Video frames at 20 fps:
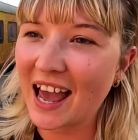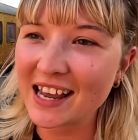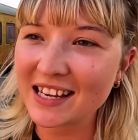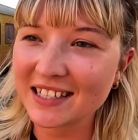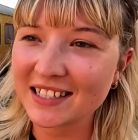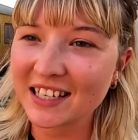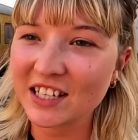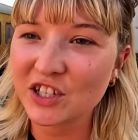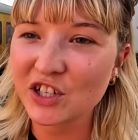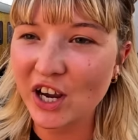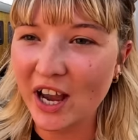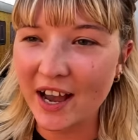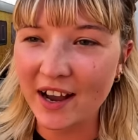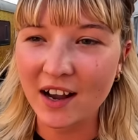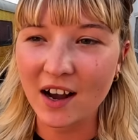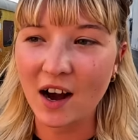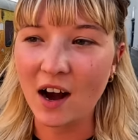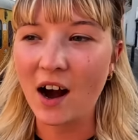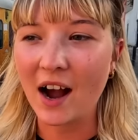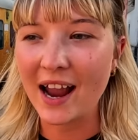AC
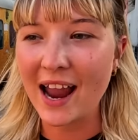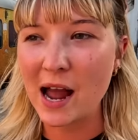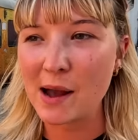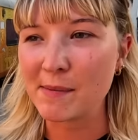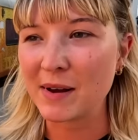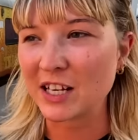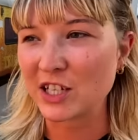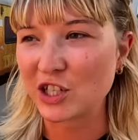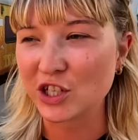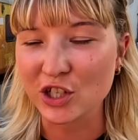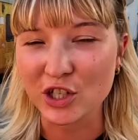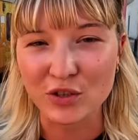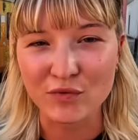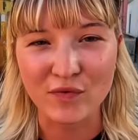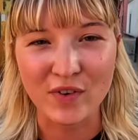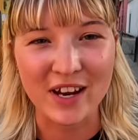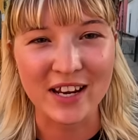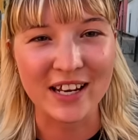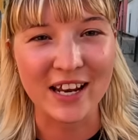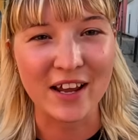Cherka. I am actually
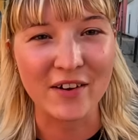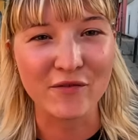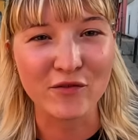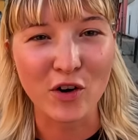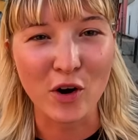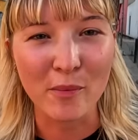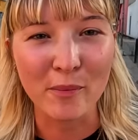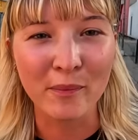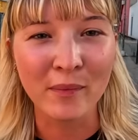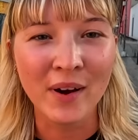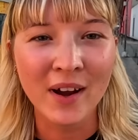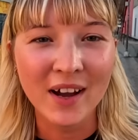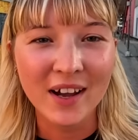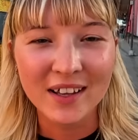just reading it from